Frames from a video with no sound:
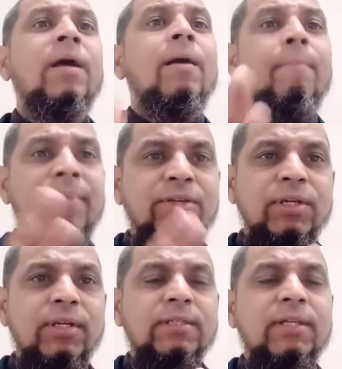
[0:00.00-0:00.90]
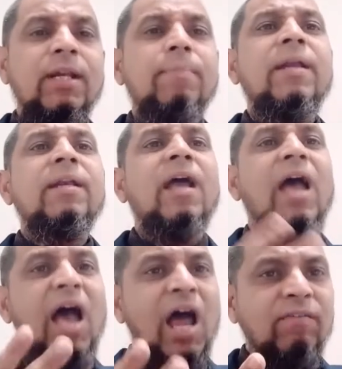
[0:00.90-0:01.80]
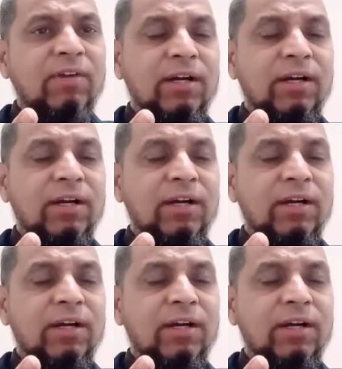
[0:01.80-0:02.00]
mission statement, annual